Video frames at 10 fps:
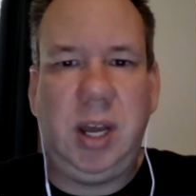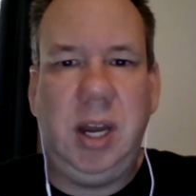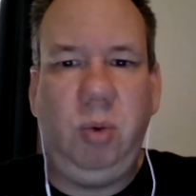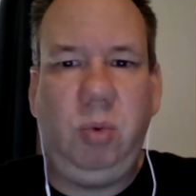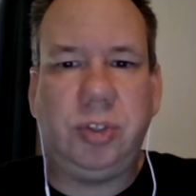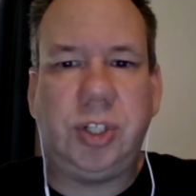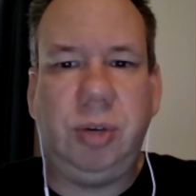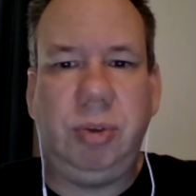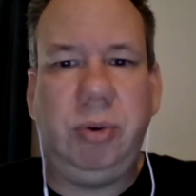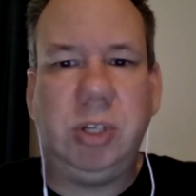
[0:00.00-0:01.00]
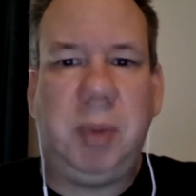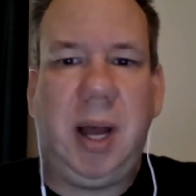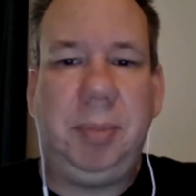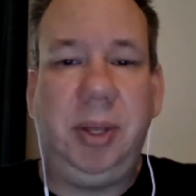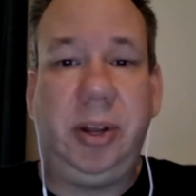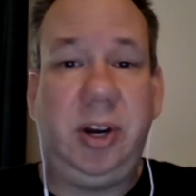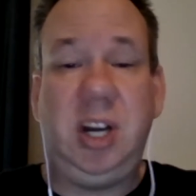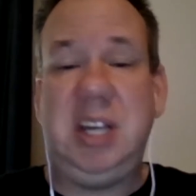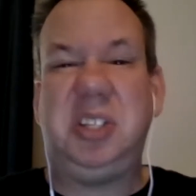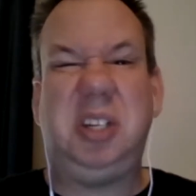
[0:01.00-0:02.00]
and it will show you its
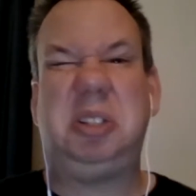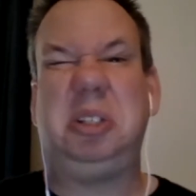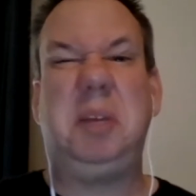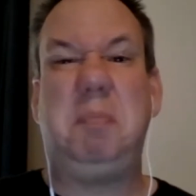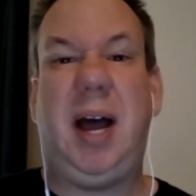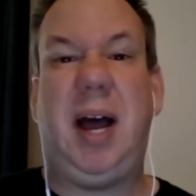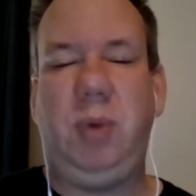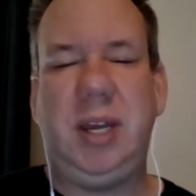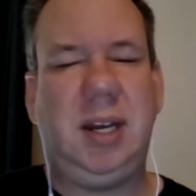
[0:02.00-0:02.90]
popularity essentially by week.